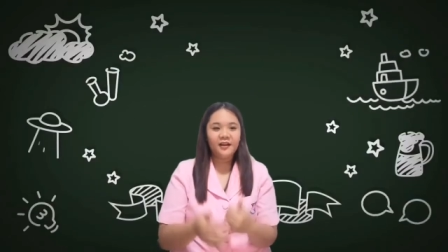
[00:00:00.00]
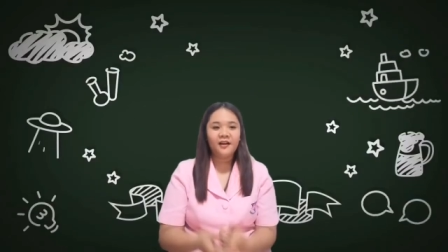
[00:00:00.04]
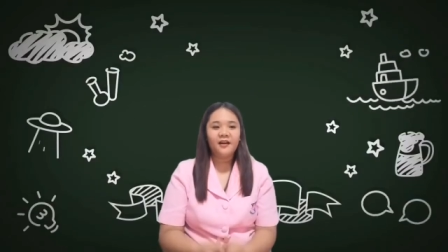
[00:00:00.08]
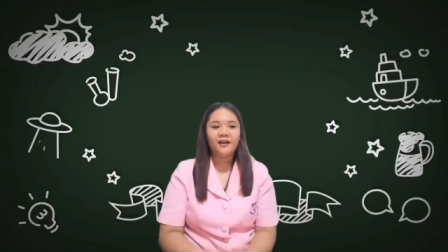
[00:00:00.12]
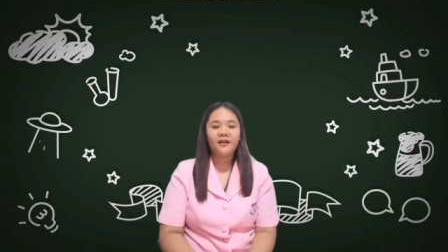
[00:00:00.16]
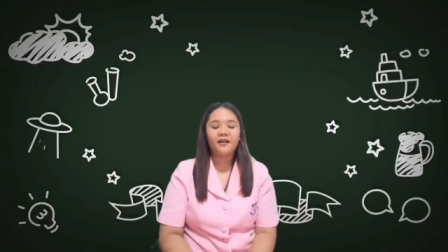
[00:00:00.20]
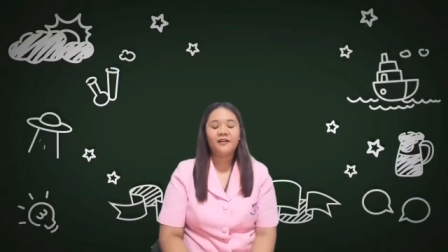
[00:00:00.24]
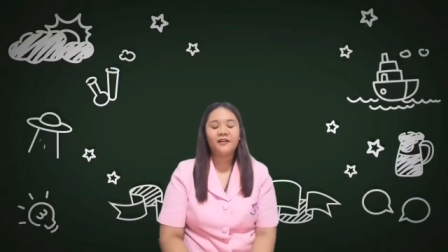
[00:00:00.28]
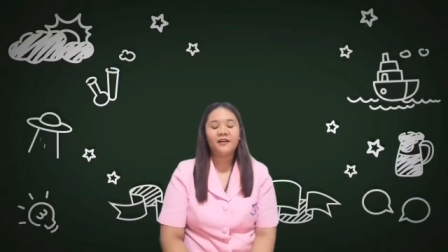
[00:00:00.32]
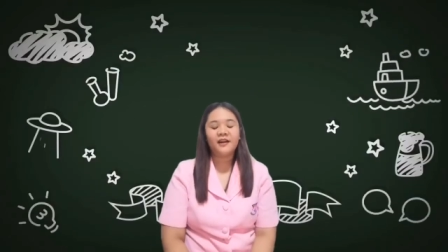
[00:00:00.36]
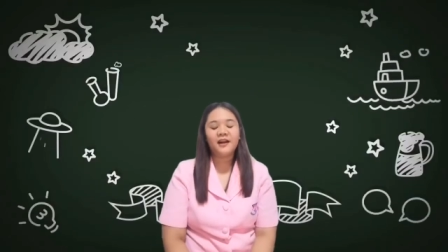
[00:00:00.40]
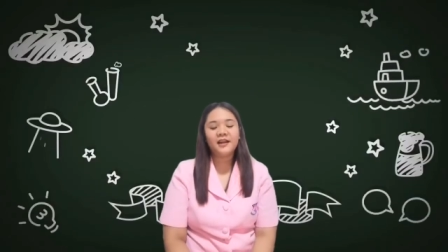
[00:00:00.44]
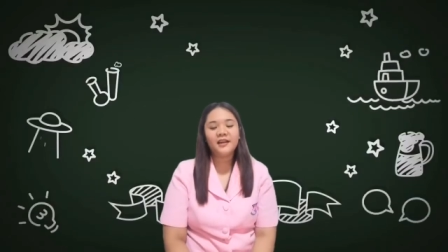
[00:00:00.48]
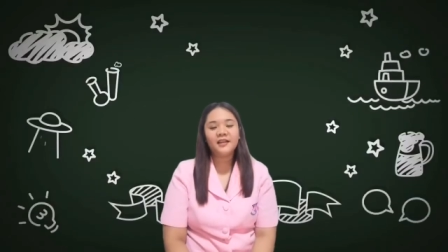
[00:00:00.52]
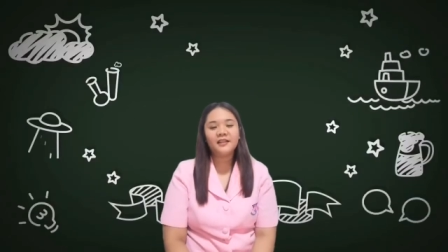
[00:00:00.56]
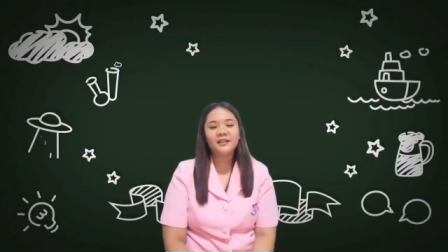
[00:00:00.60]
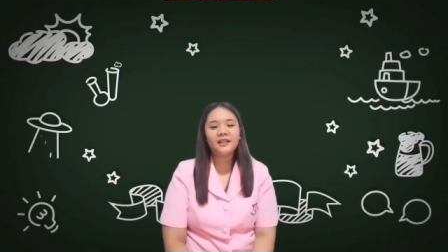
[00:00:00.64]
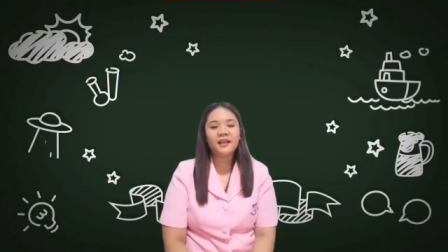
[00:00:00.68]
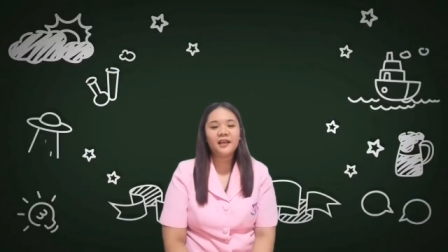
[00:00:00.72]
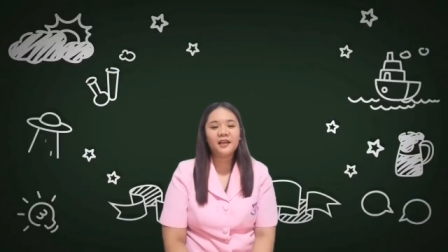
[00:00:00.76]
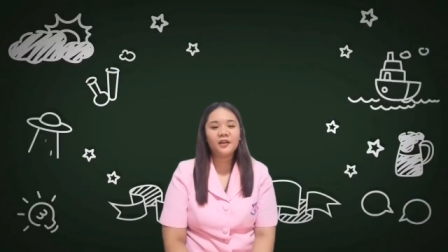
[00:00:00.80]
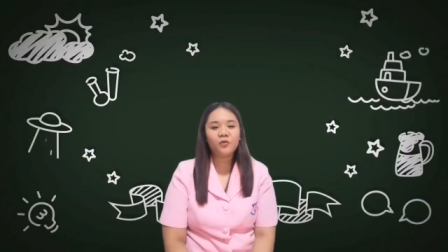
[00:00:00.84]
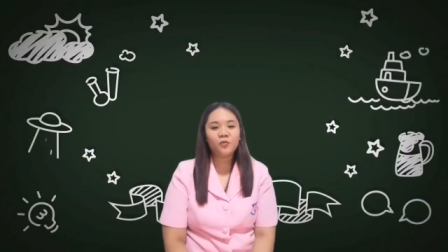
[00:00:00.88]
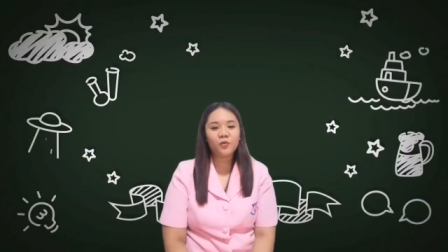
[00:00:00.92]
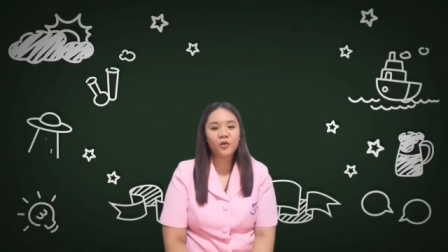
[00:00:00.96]
all right
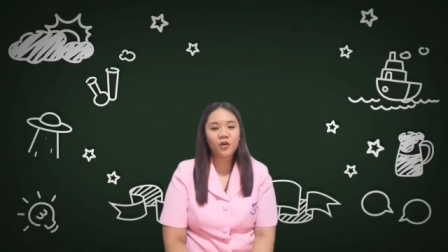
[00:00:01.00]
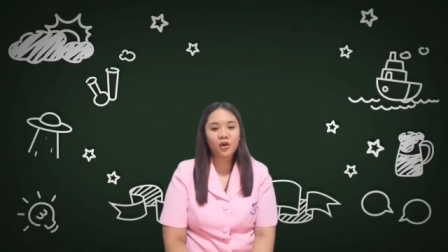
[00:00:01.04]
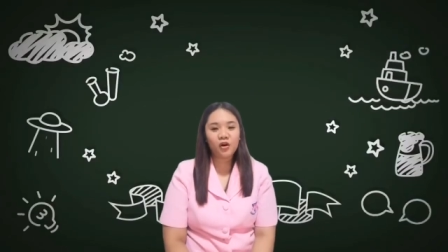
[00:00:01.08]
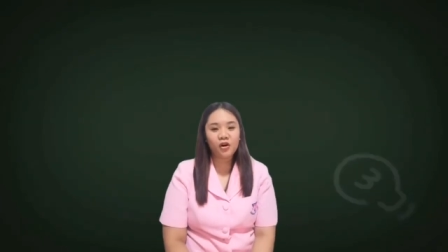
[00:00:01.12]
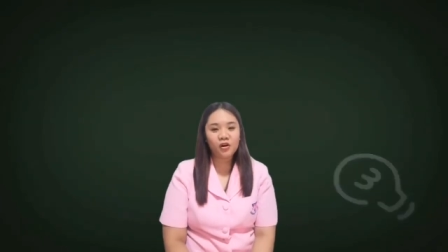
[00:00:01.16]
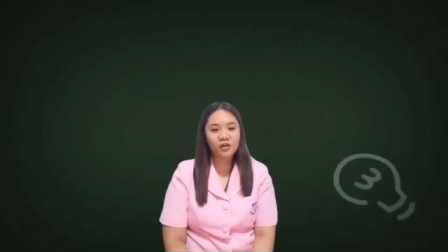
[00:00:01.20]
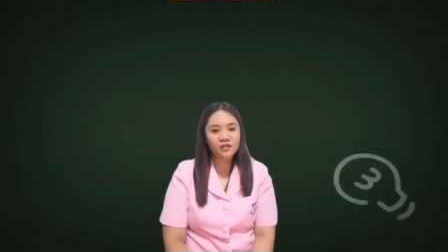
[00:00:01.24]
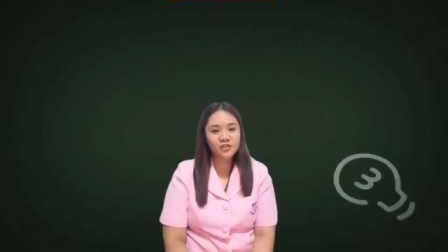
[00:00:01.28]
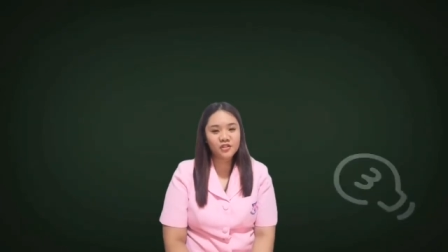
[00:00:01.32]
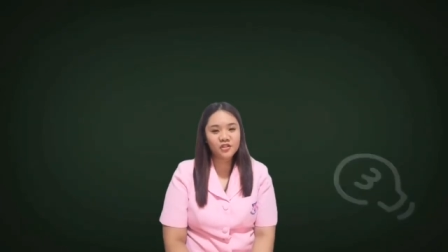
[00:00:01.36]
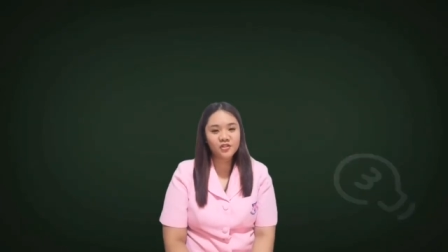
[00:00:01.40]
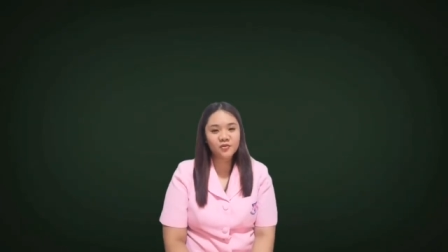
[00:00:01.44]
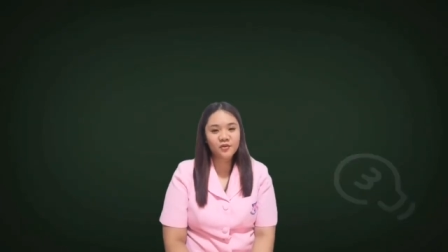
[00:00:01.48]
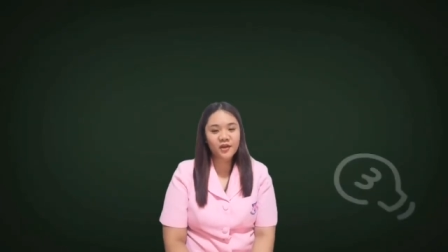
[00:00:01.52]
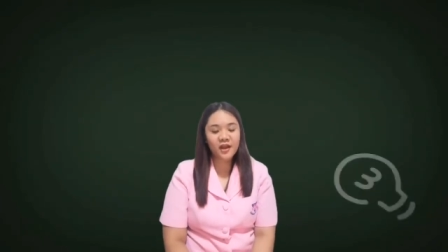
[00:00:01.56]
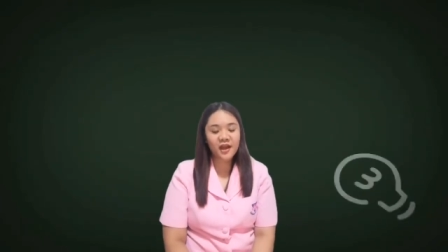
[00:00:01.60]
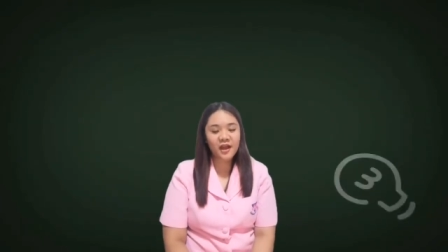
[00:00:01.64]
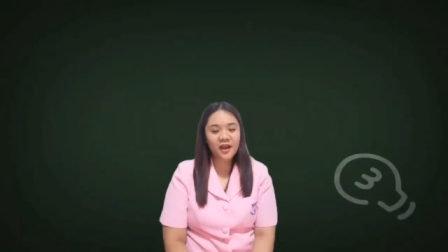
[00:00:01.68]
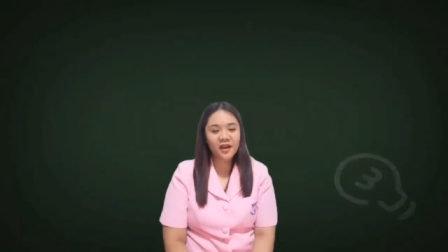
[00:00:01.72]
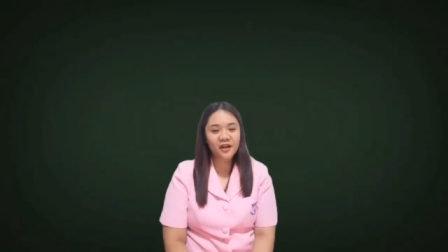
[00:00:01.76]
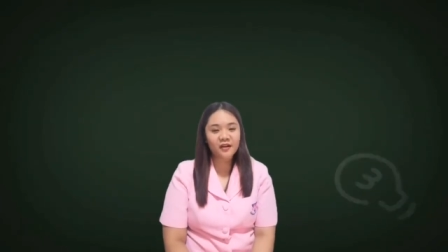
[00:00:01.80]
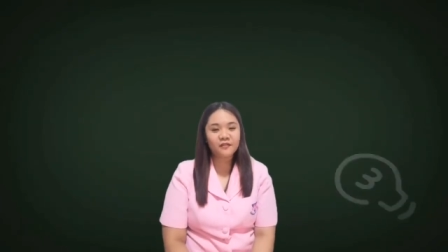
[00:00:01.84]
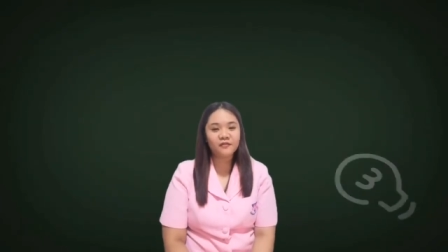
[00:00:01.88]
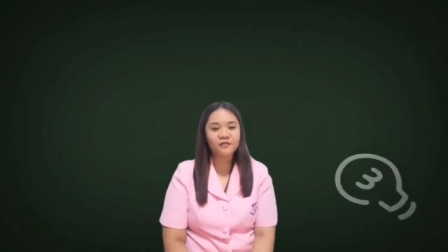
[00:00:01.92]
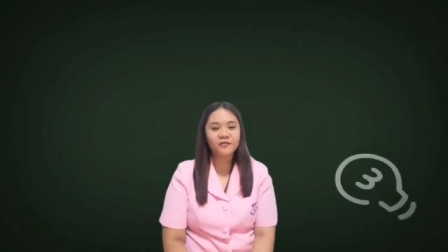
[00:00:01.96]
and we also
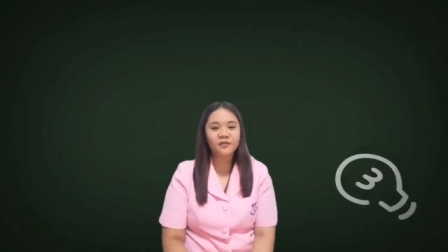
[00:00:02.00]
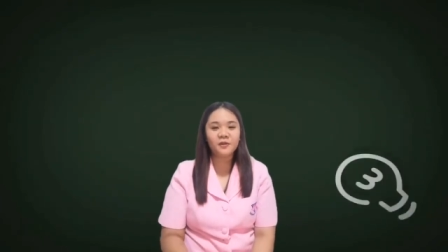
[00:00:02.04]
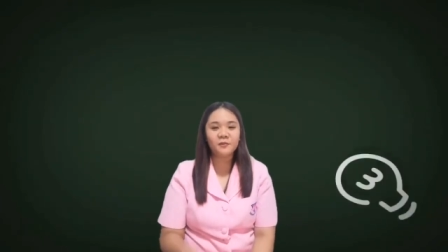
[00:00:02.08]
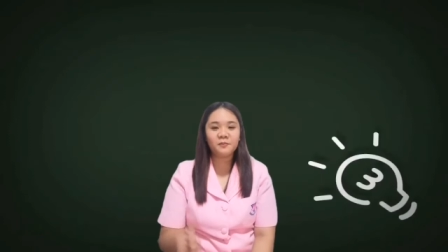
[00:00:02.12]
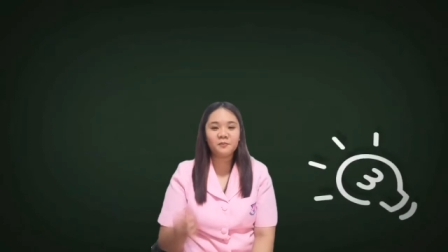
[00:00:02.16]
have the